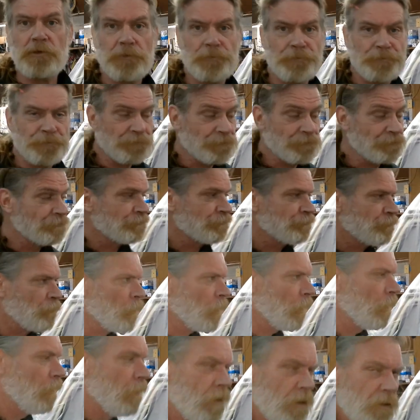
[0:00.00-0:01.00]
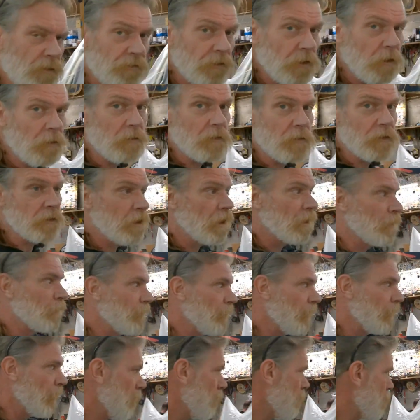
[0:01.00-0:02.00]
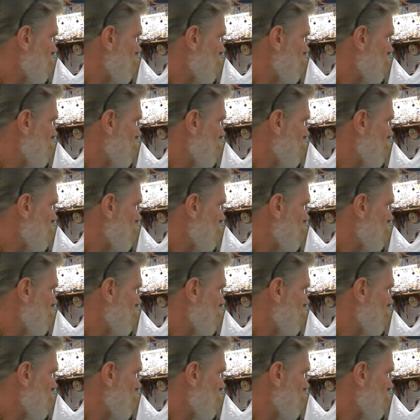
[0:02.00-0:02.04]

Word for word: Okay. So good luck with